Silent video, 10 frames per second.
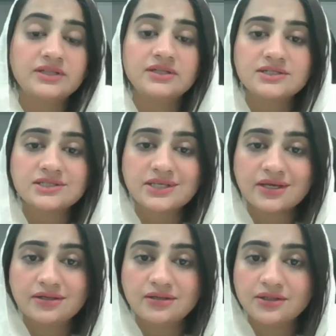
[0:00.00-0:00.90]
the
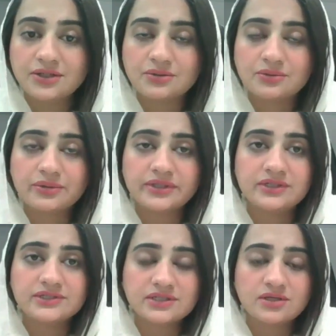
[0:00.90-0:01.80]
listening, in the
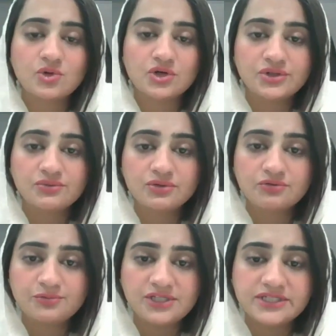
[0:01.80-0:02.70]
listening module
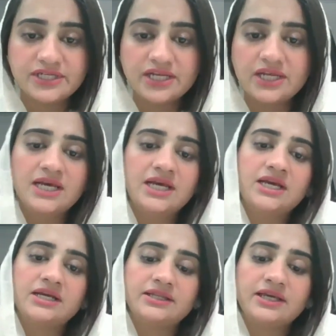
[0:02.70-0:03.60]
of PTE,
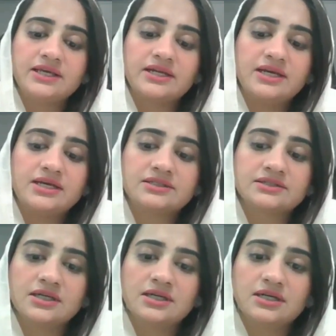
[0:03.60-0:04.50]
there
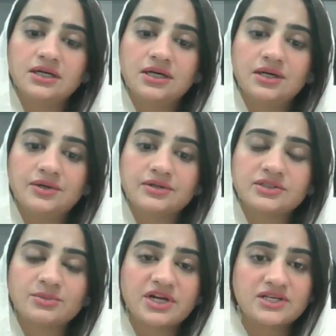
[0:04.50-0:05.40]
is
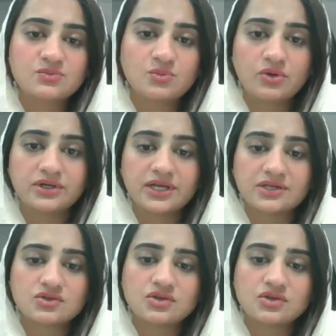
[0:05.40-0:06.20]
summarized spoken text.